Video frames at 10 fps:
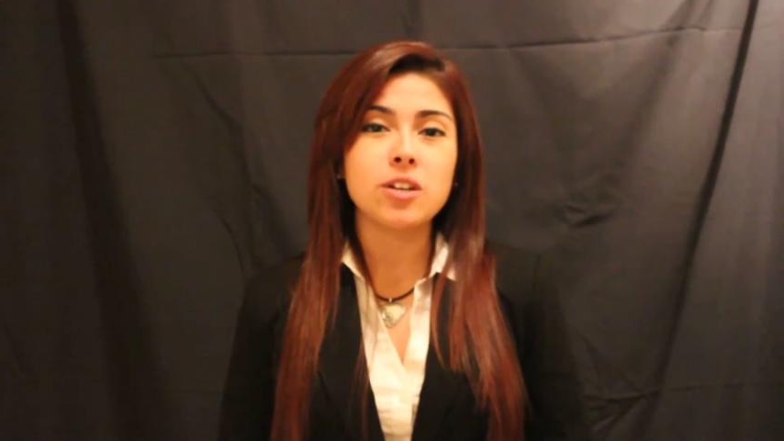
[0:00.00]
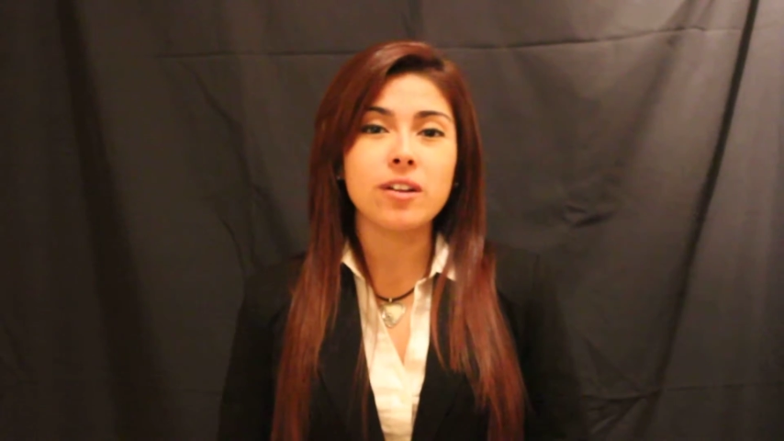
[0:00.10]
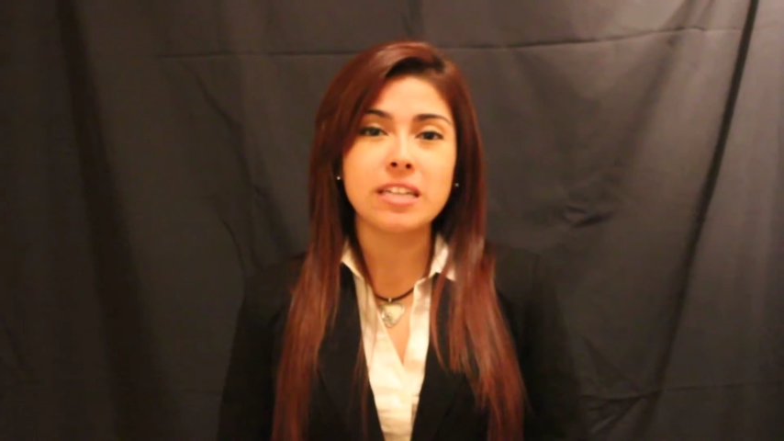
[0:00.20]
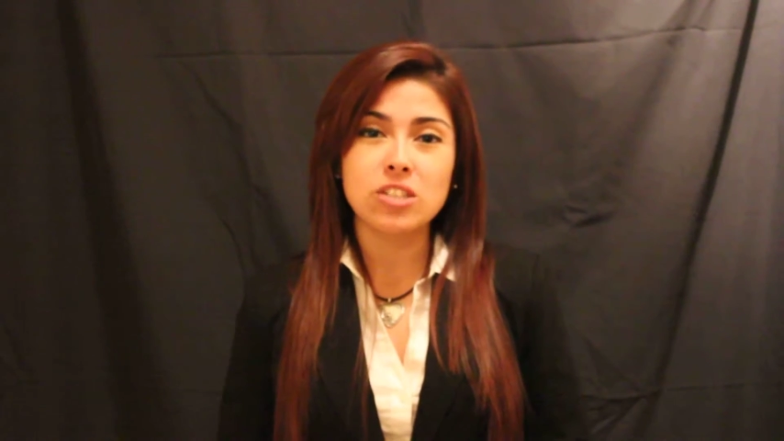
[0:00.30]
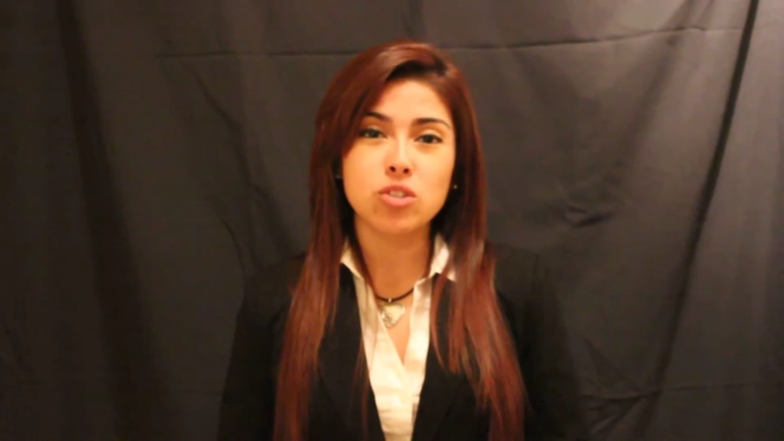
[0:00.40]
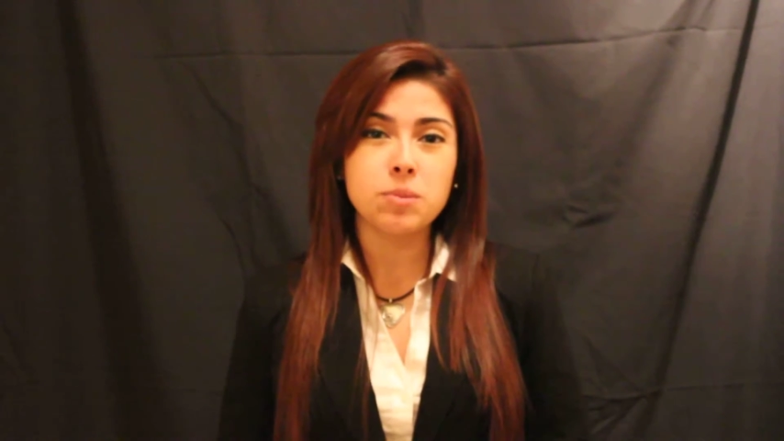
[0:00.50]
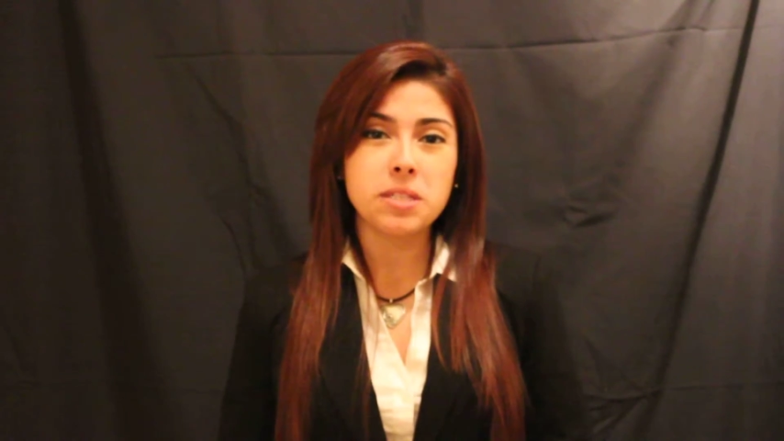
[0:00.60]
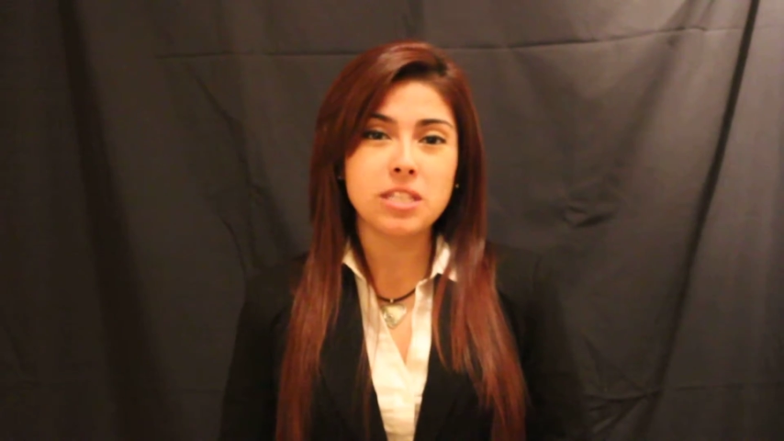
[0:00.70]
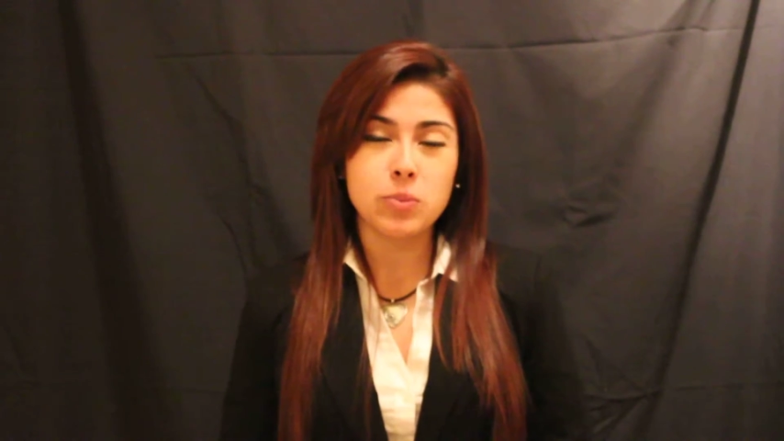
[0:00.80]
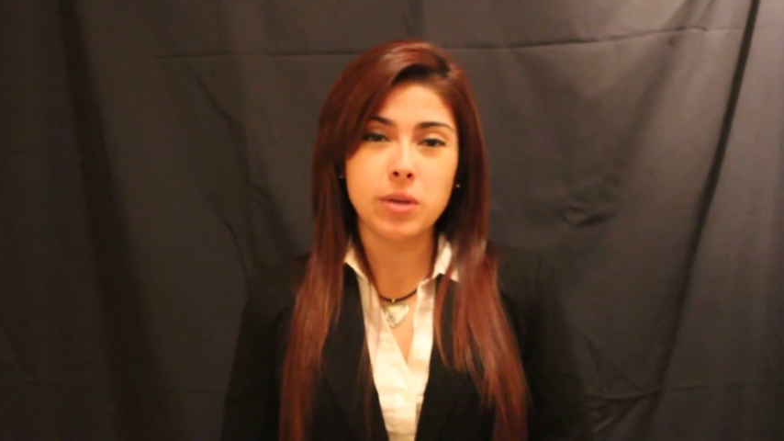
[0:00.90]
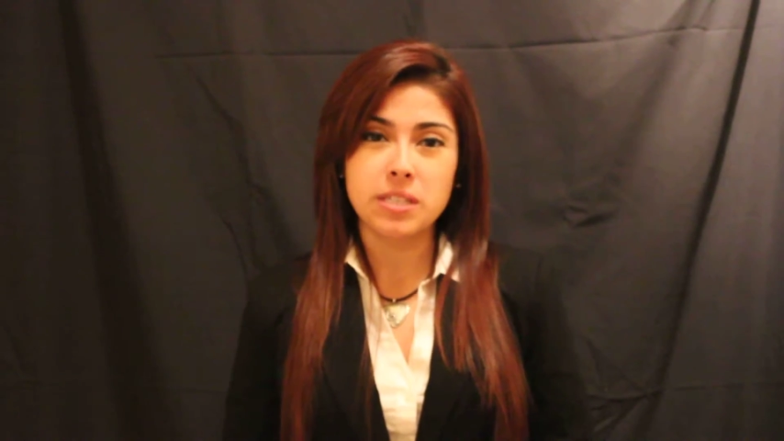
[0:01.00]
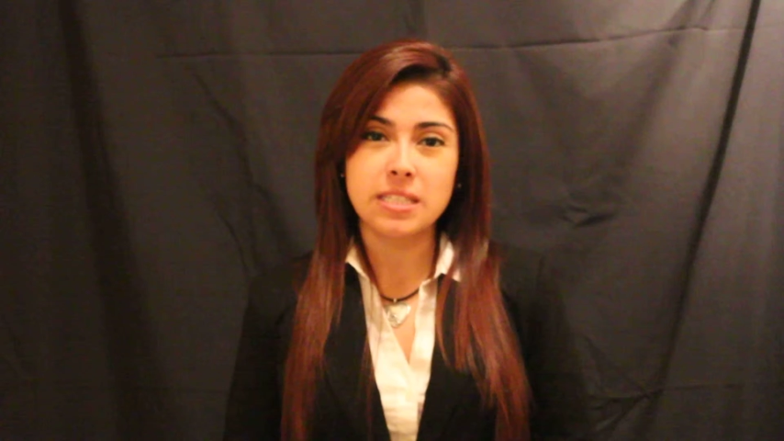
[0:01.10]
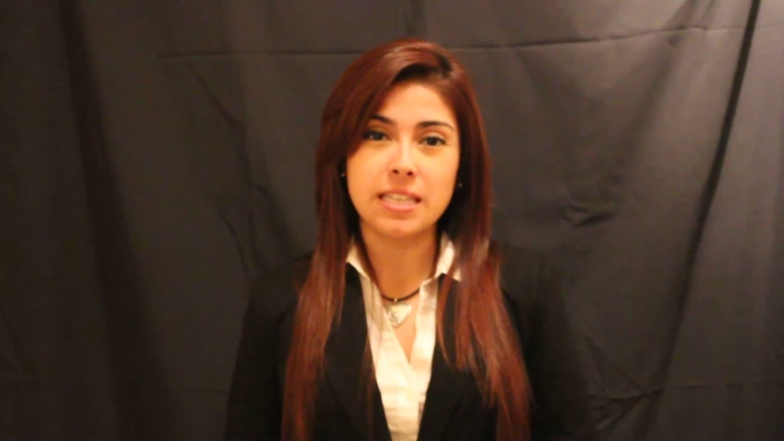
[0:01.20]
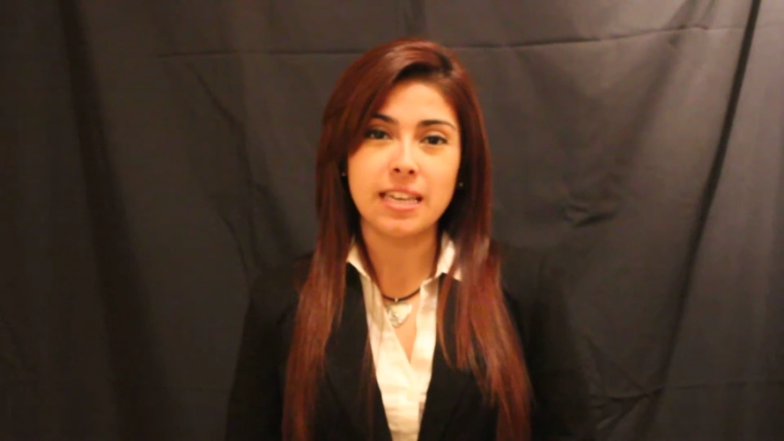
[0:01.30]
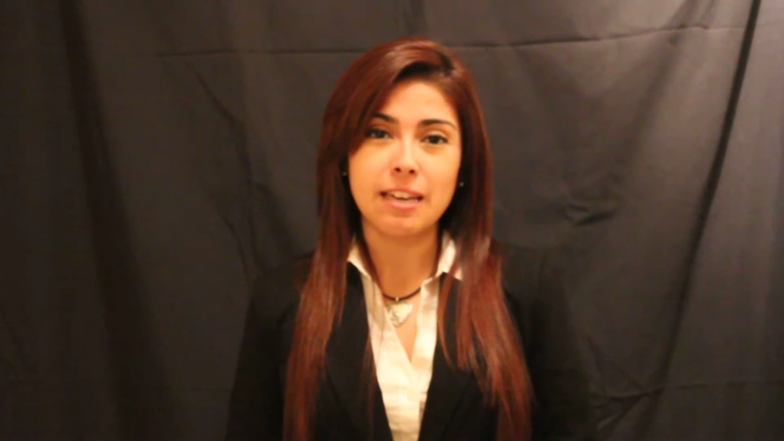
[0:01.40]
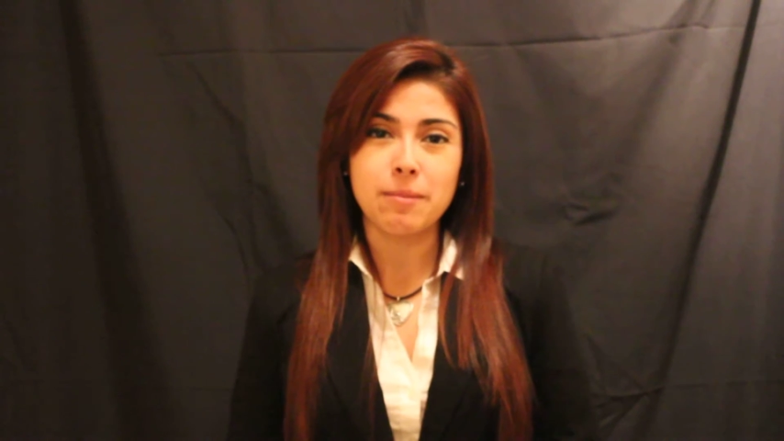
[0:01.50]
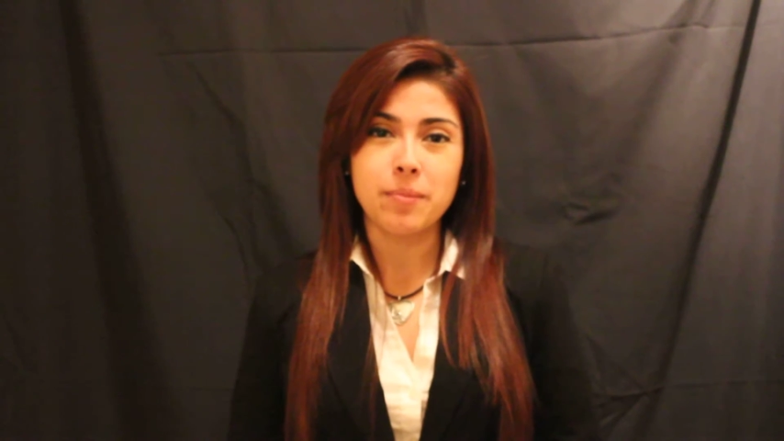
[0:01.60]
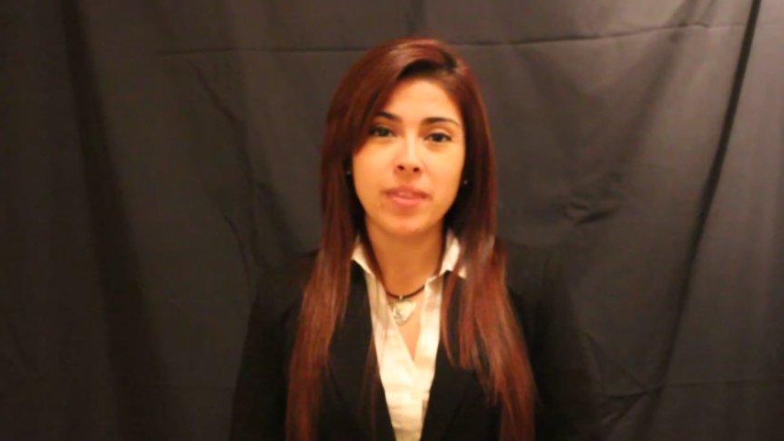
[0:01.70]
on instruments as well as singing.